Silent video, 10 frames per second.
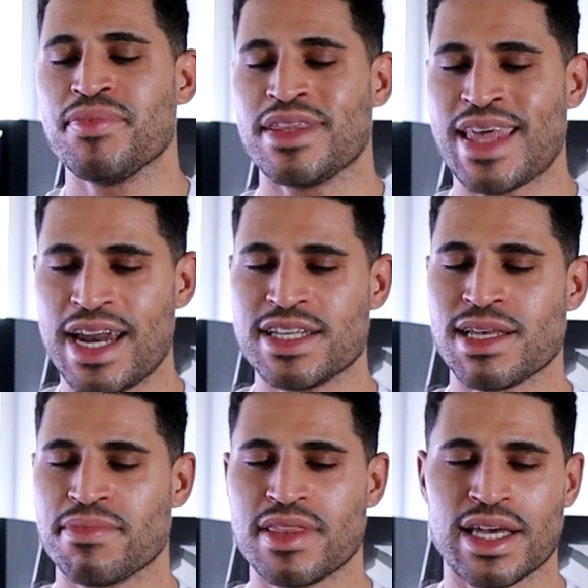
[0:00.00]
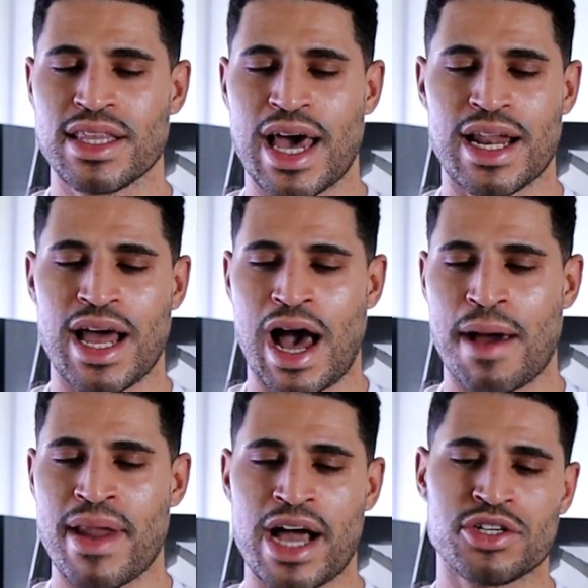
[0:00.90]
that is something that
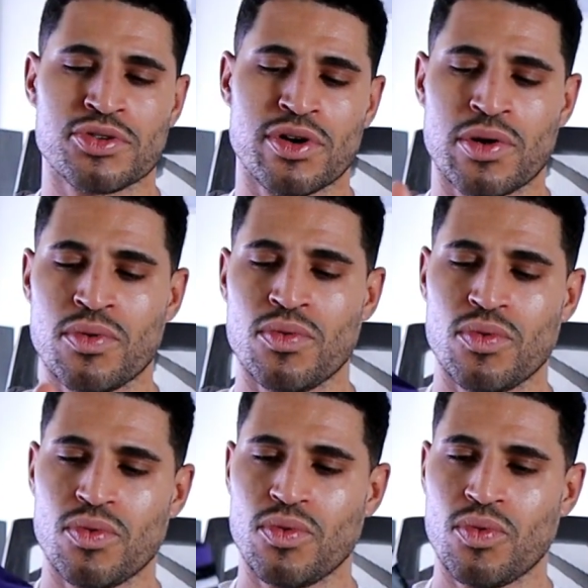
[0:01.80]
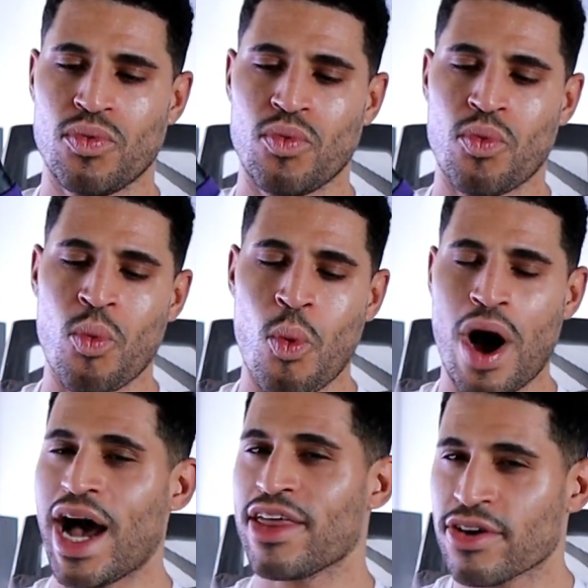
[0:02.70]
I'm not sure
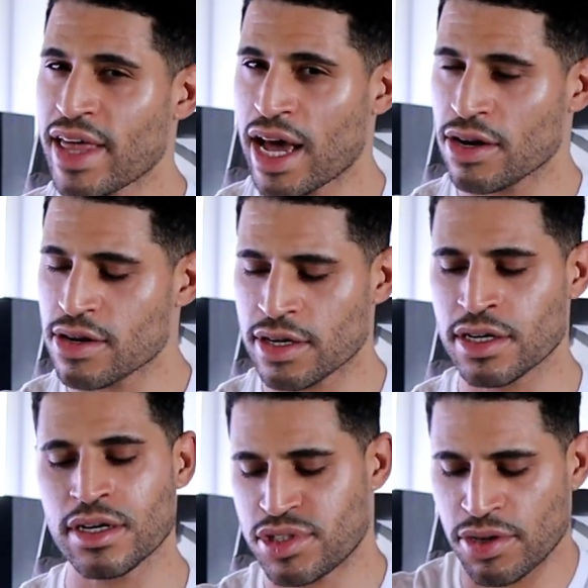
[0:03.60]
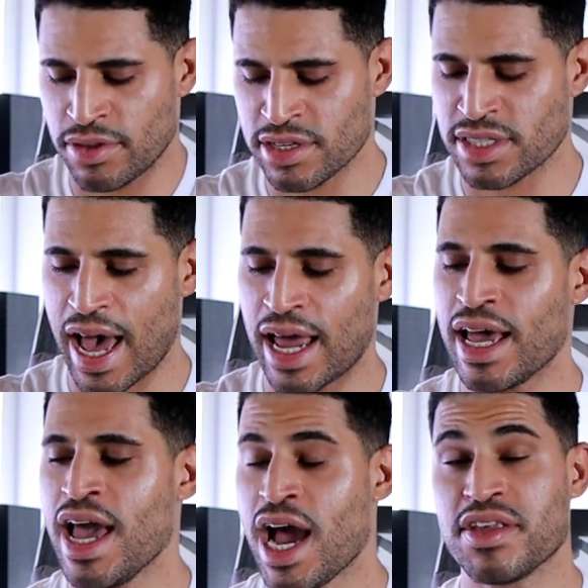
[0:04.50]
why they're that long. So there's that.
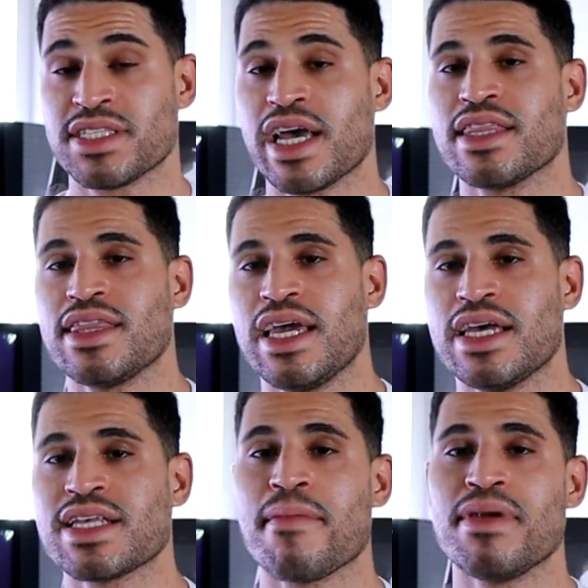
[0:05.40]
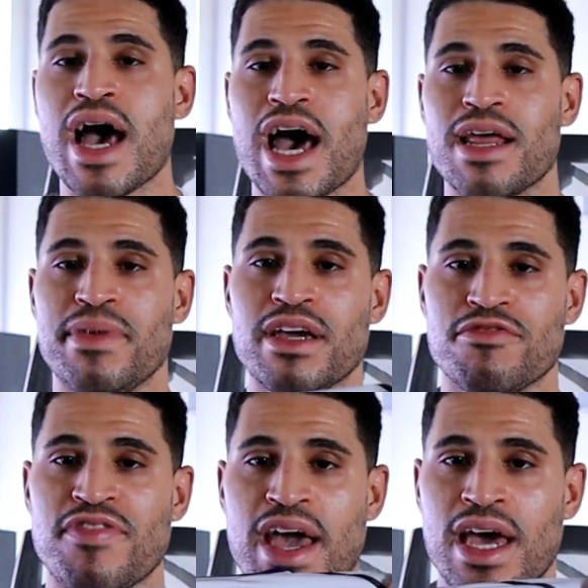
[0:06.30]
And the second thing is I'm not a big
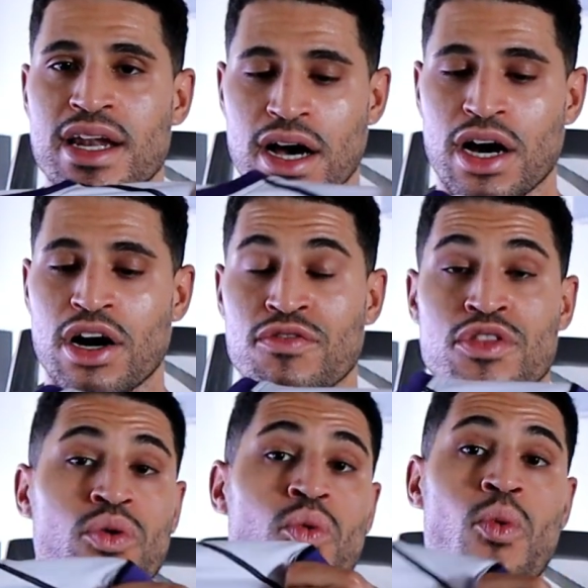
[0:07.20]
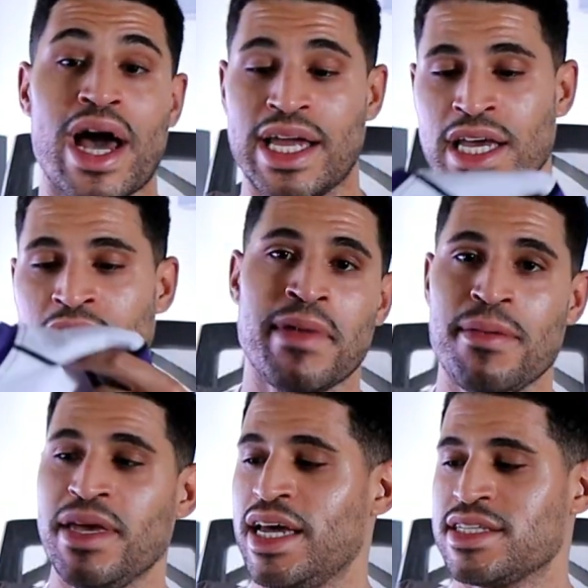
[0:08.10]
fan of the white.
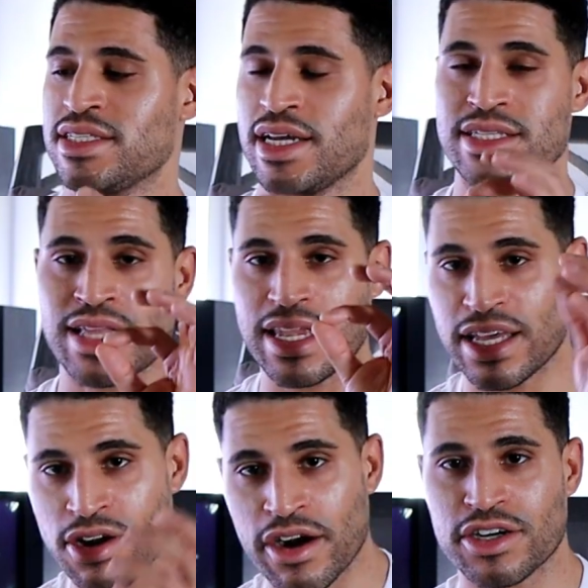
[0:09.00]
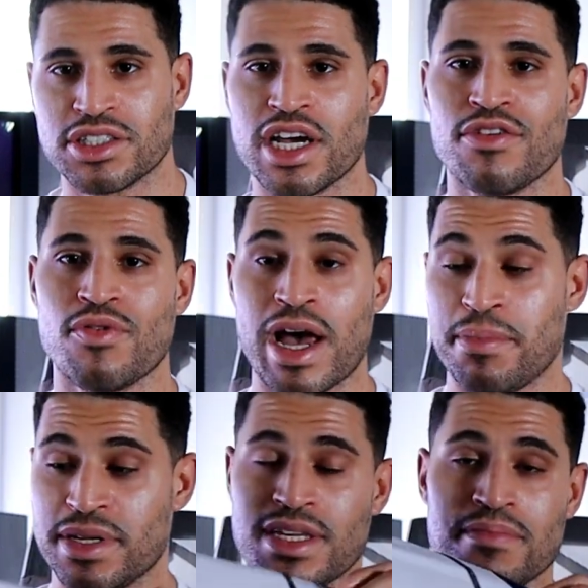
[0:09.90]
Maybe it's a slightly darker shade of
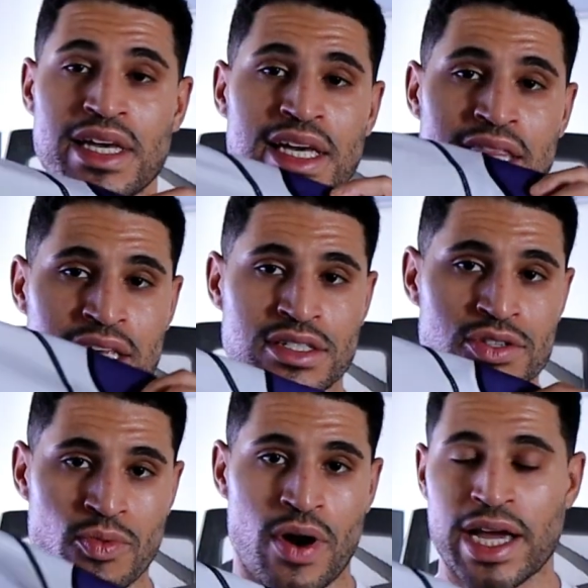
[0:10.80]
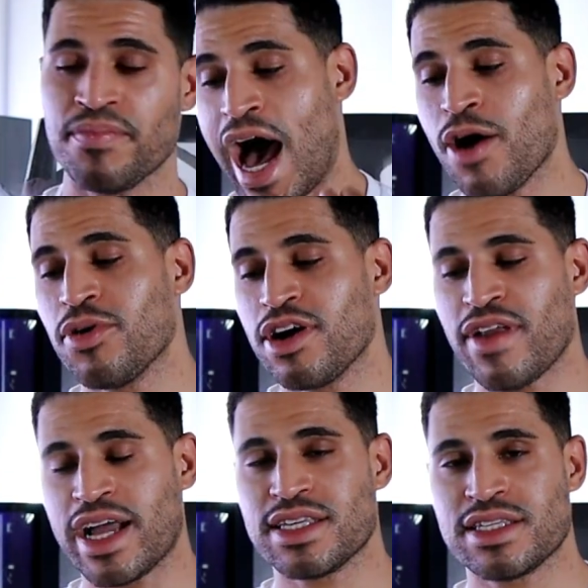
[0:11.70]
white, but to me, this is white. I would have
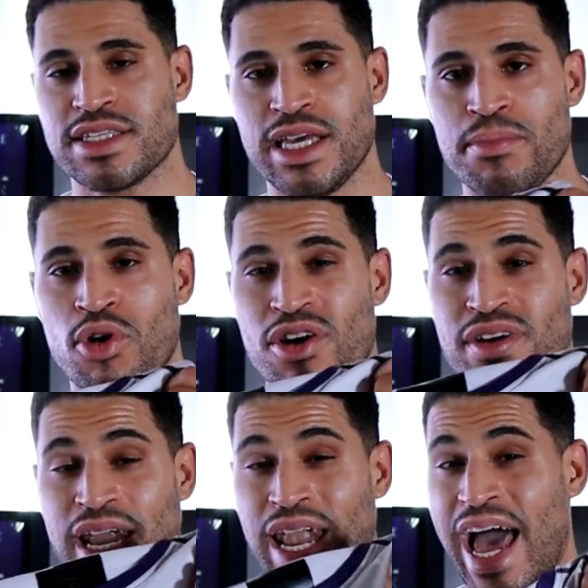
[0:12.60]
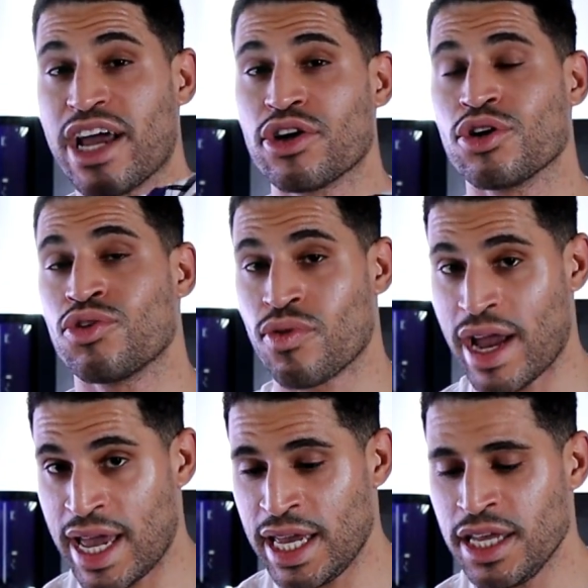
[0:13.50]
liked to see more of a lighter
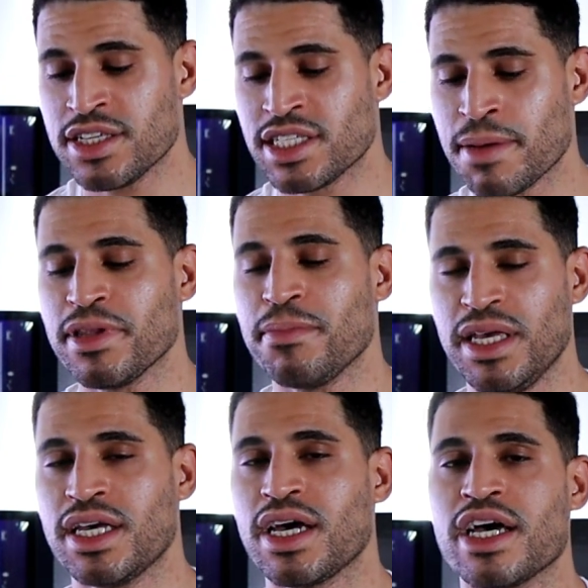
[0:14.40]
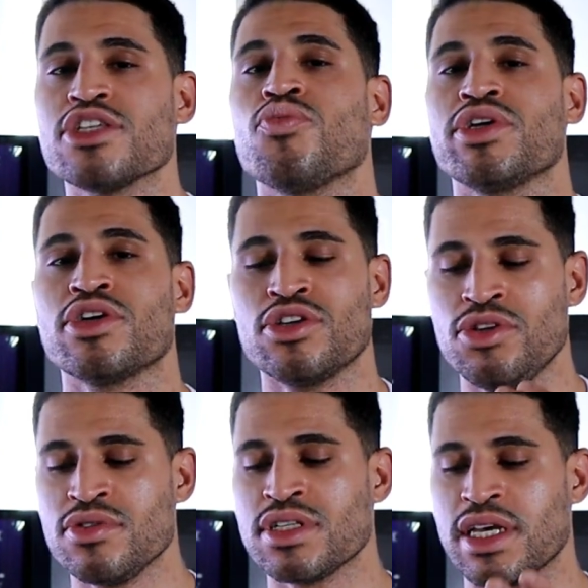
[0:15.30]
gray, simply because when you're
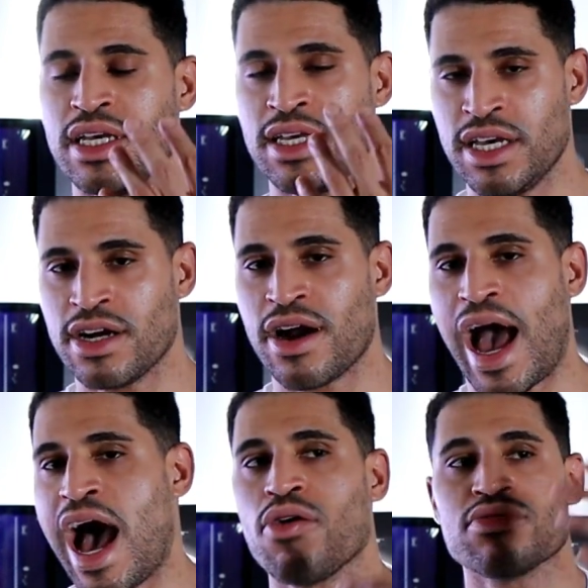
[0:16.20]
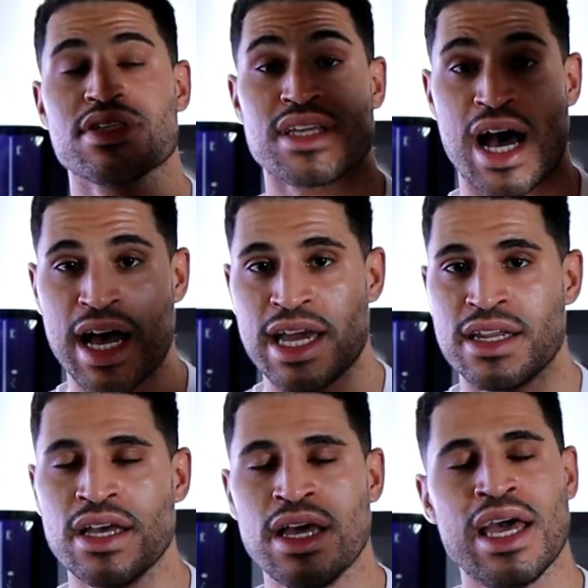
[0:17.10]
using gear
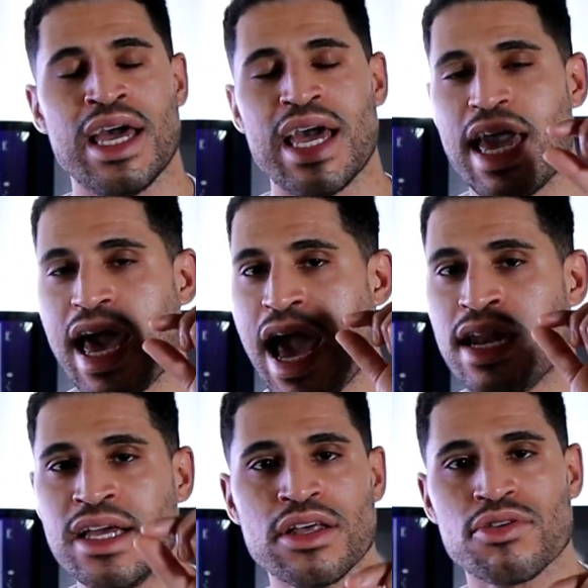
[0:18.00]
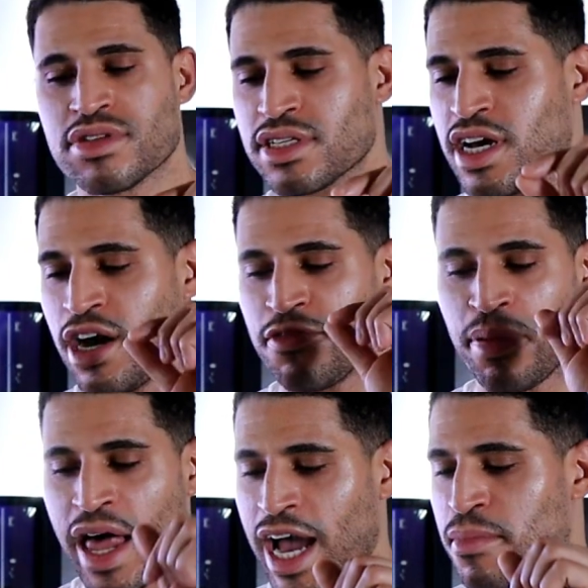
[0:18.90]
outside, any little scuff,
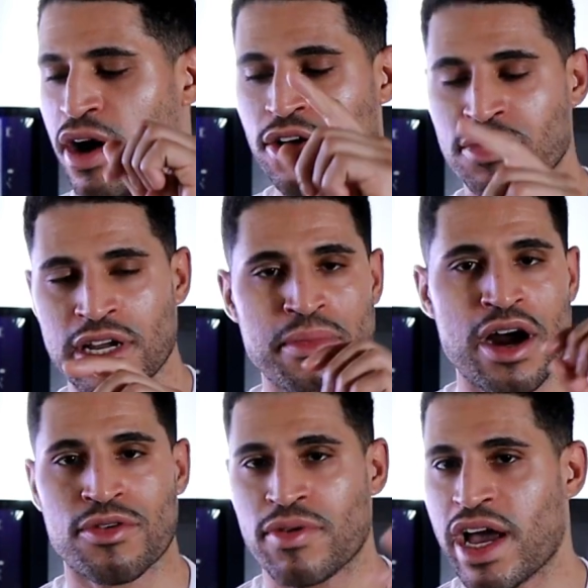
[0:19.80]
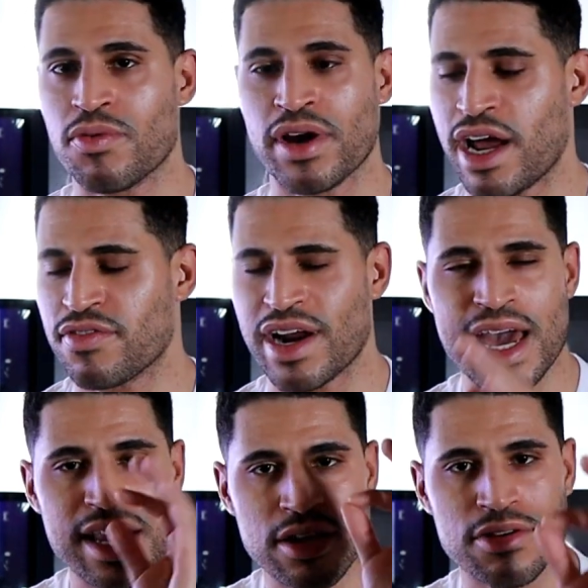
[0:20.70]
black mark, green mark, red, whatever,
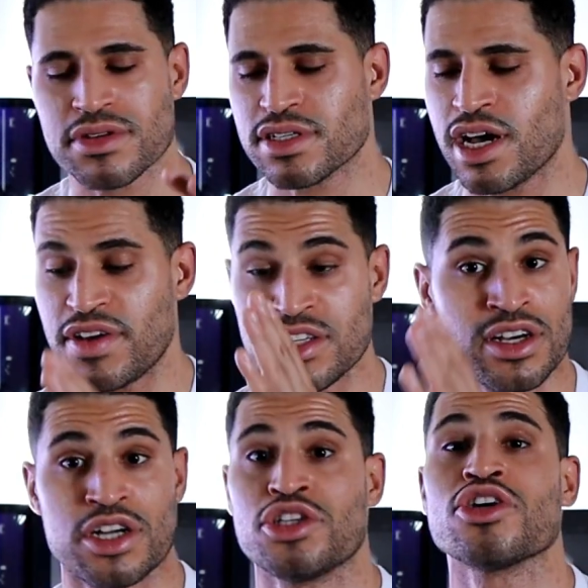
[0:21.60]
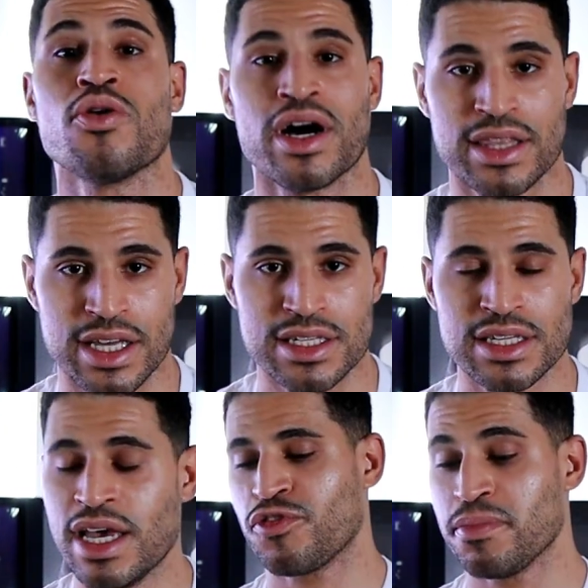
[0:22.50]
any little scuff is gonna show on this.
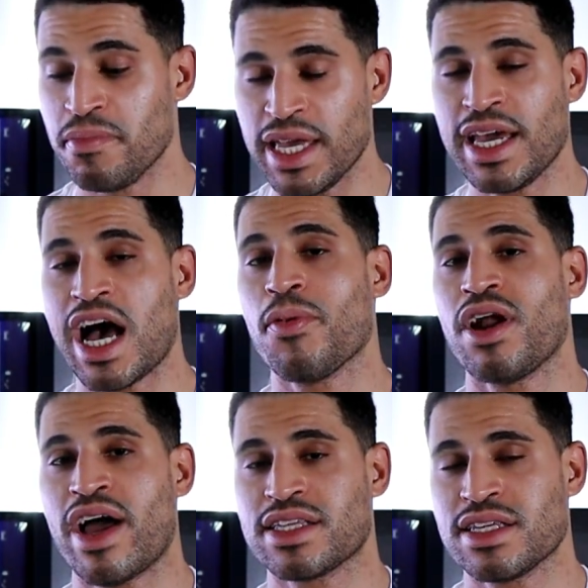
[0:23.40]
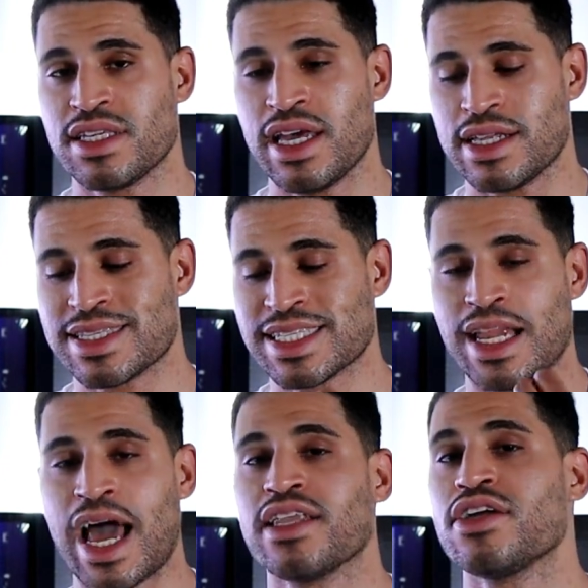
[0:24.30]
For me, I would have liked to see it slightly